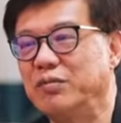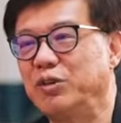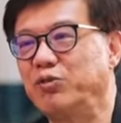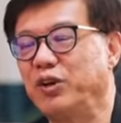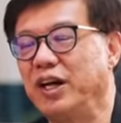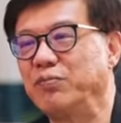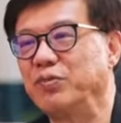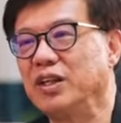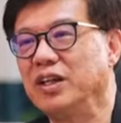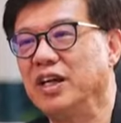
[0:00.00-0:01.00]
besides
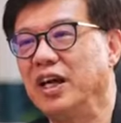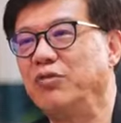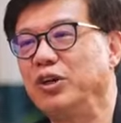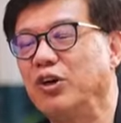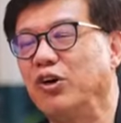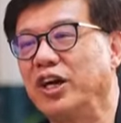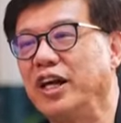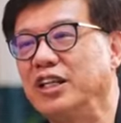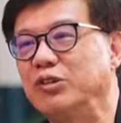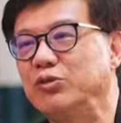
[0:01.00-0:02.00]
having
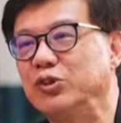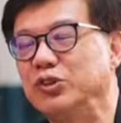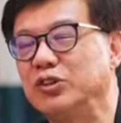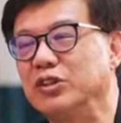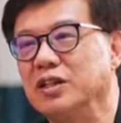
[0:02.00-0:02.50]
organic food,